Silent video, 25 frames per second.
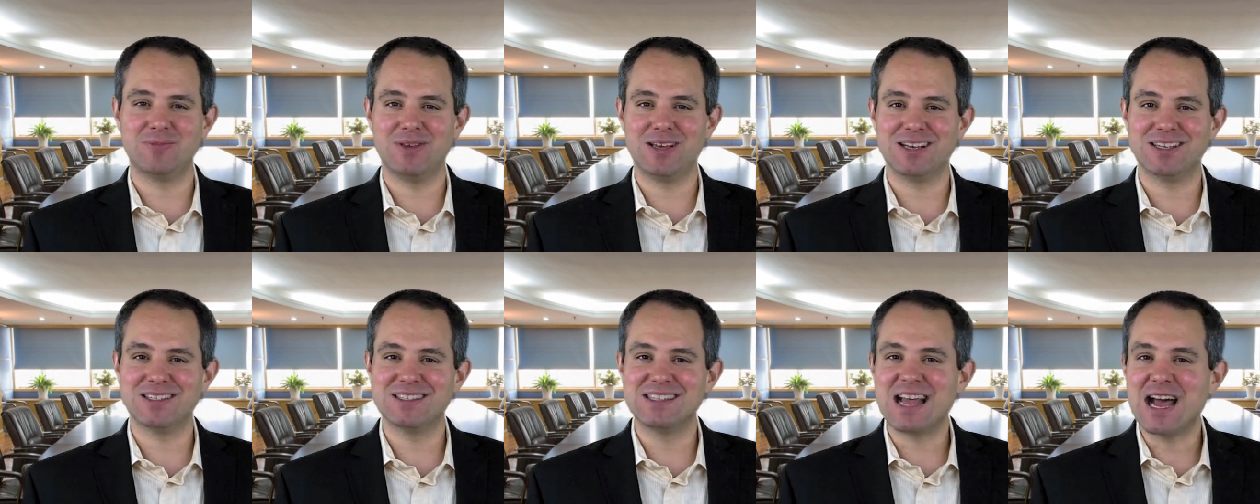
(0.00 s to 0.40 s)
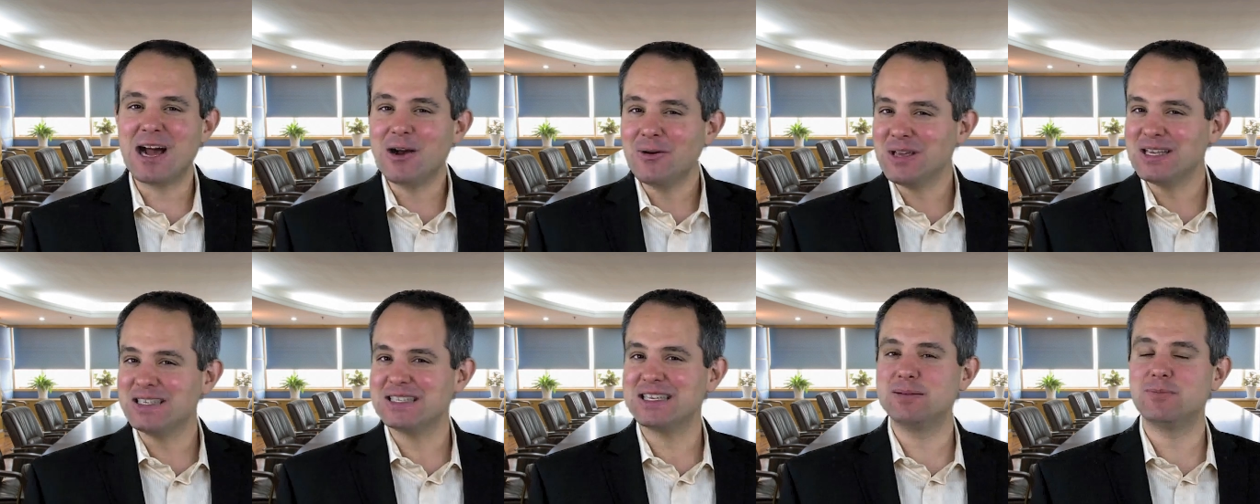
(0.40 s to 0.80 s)
because
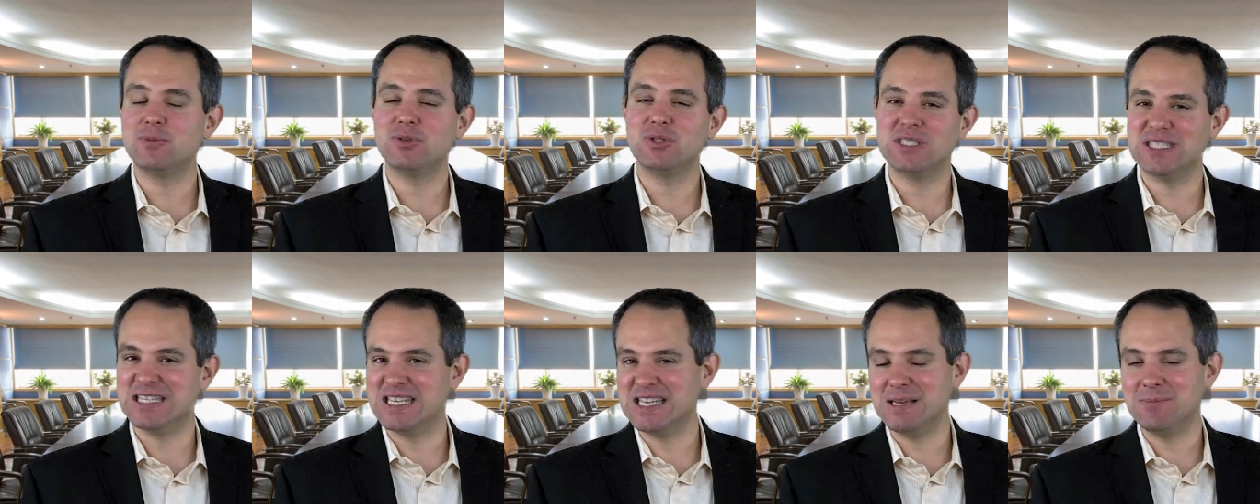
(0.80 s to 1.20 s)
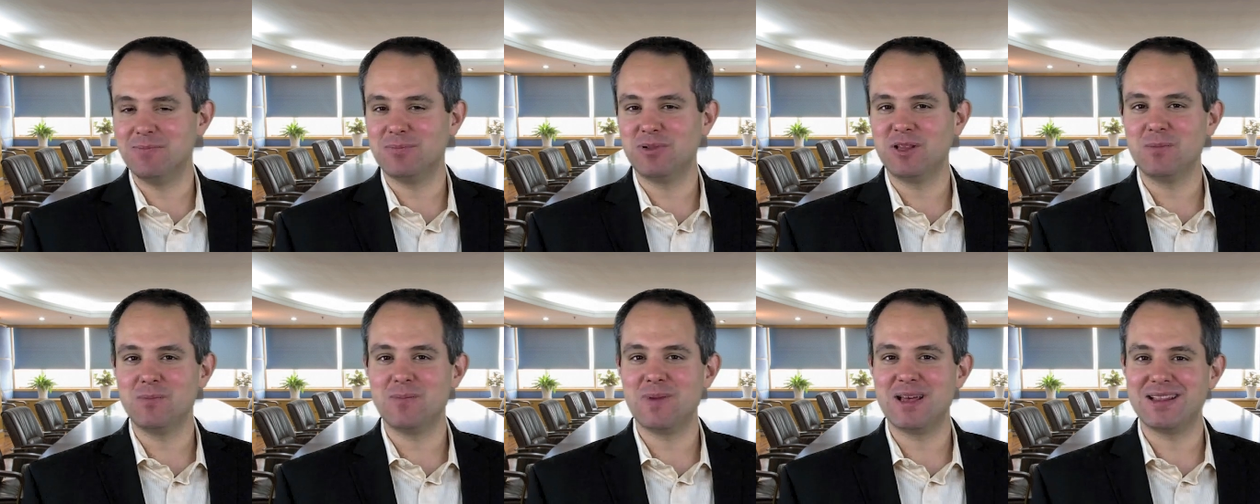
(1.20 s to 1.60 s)
now he's able to
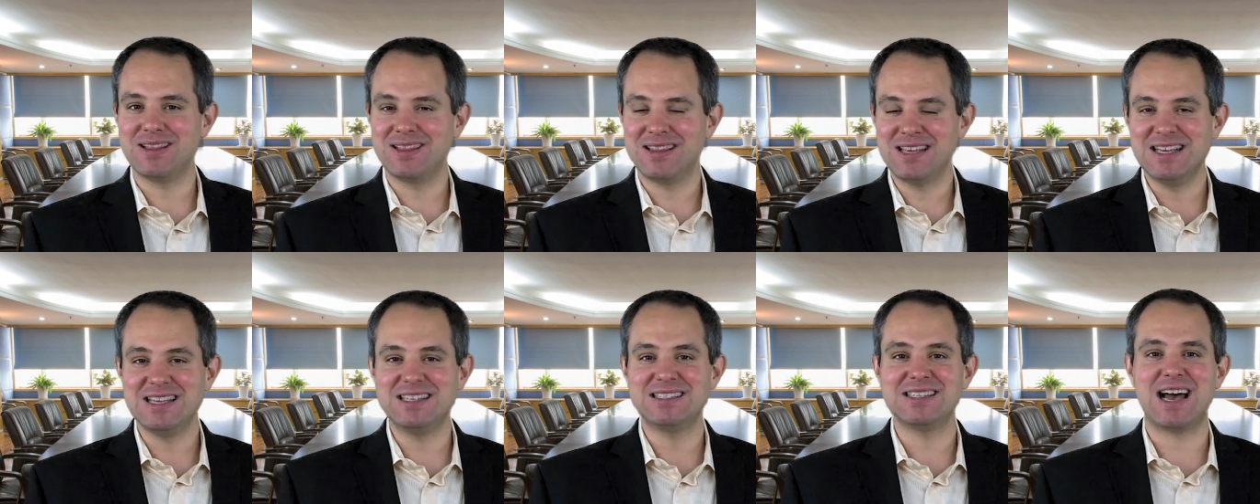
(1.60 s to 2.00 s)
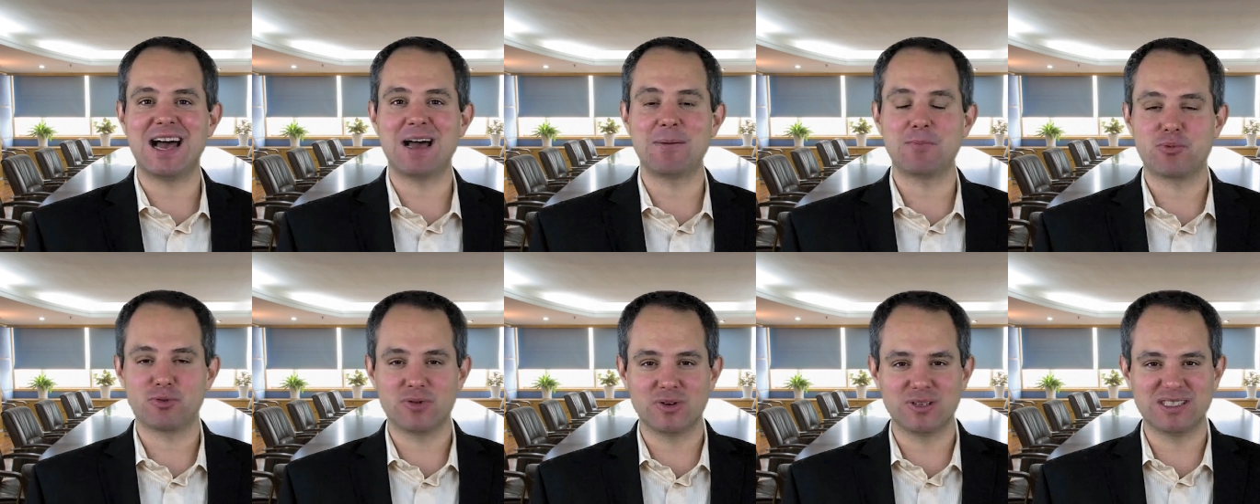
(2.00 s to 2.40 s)
implement these
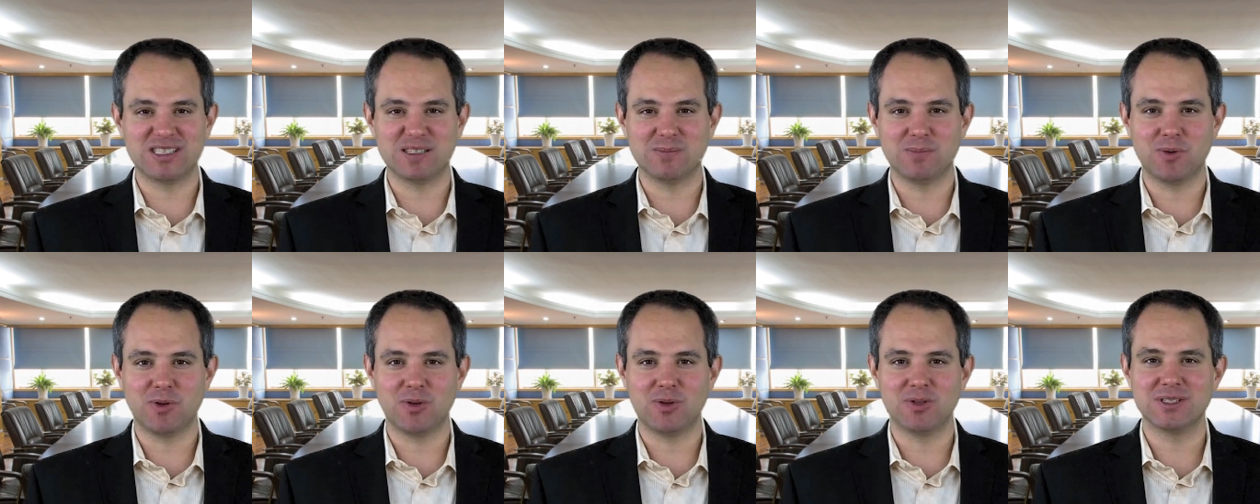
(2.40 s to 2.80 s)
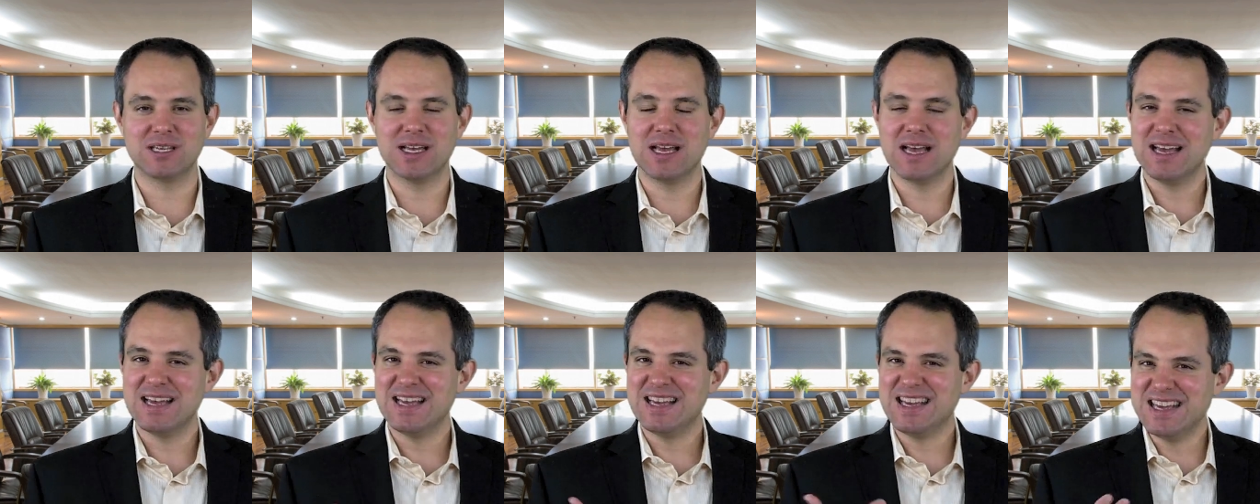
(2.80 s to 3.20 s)
principles
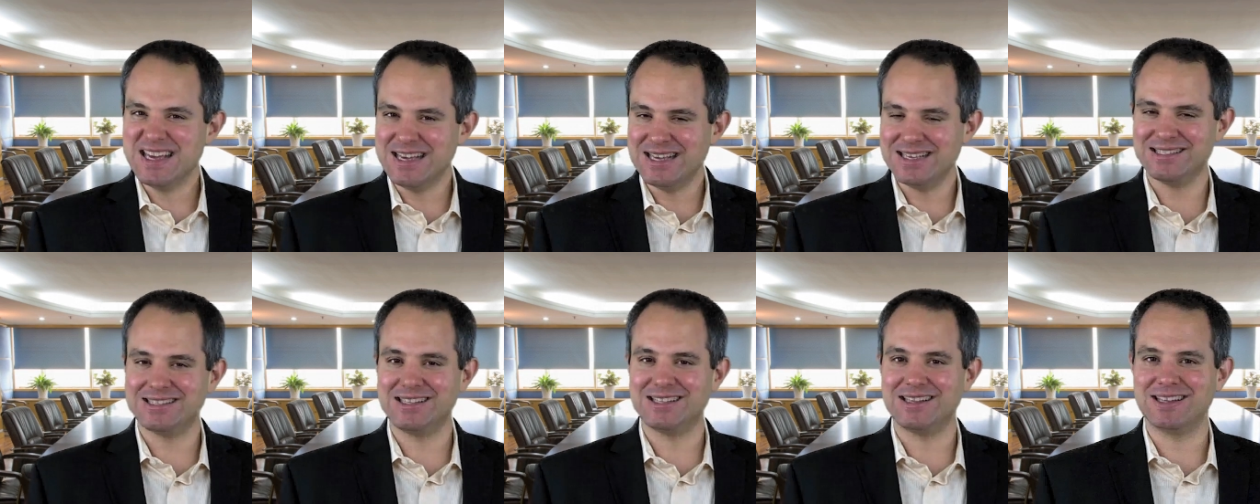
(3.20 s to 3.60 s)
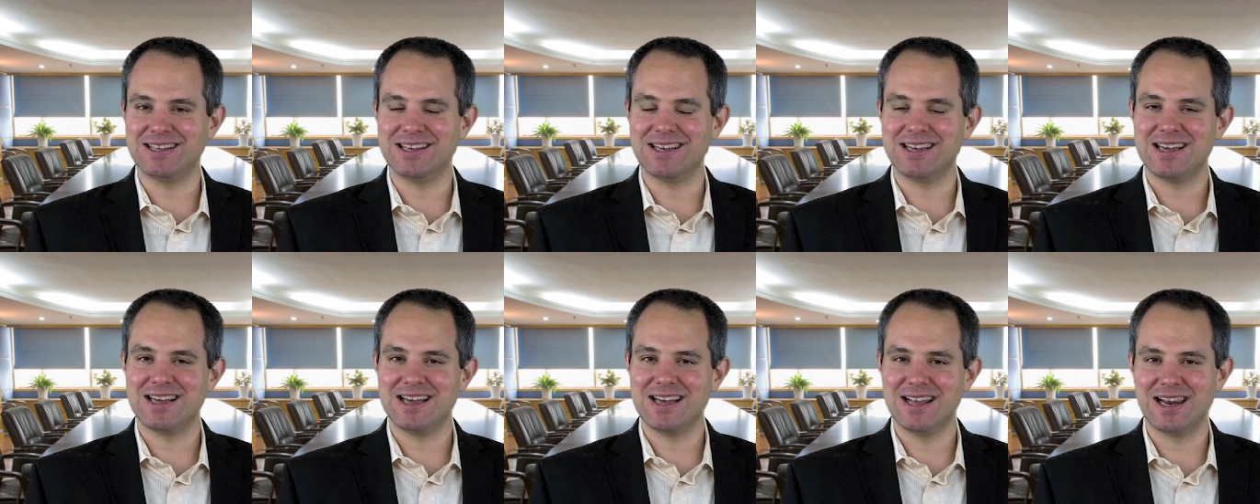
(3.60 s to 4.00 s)

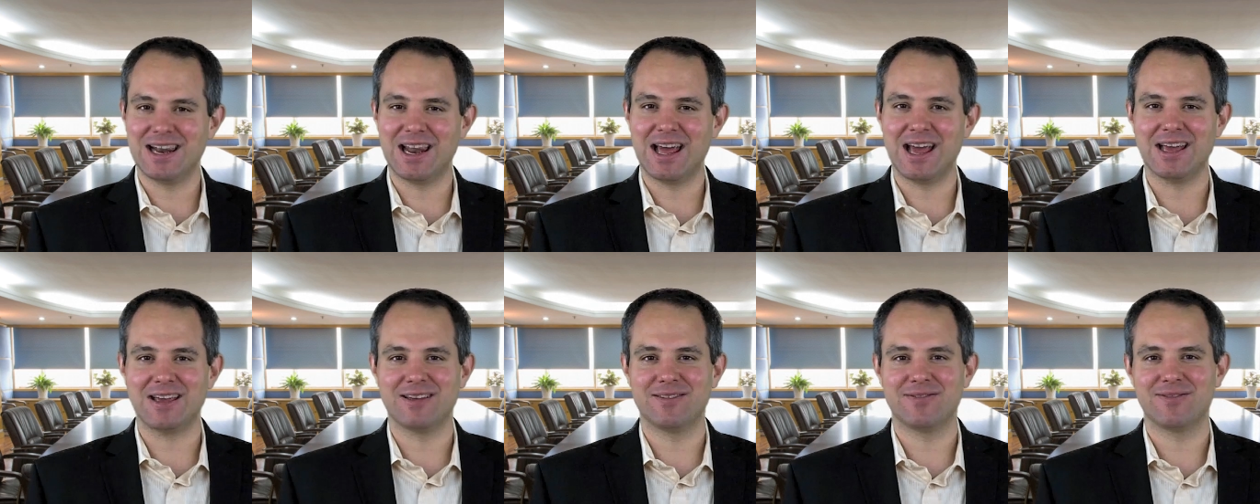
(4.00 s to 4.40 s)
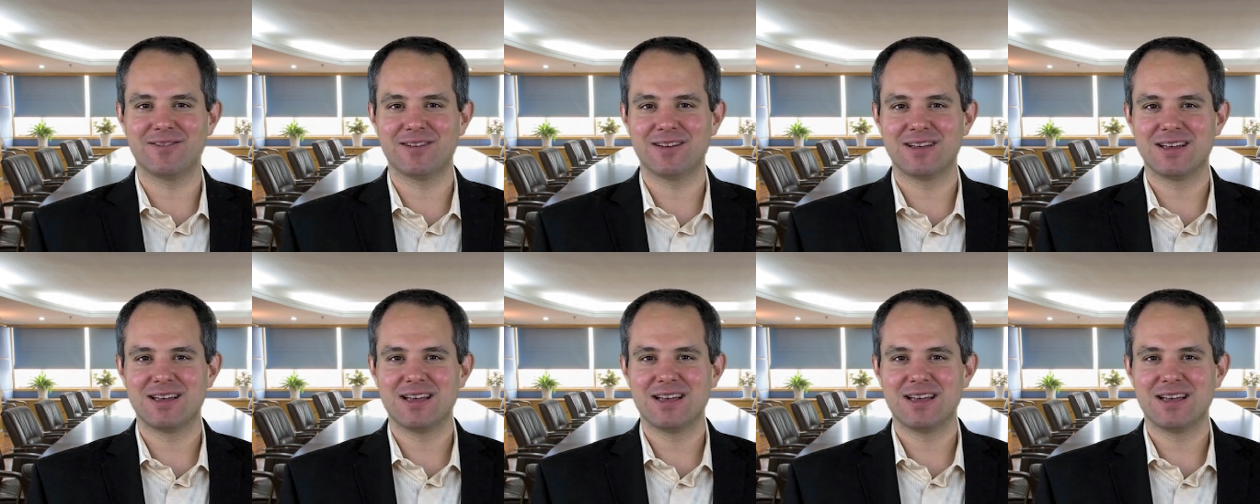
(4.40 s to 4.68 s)
easily in life.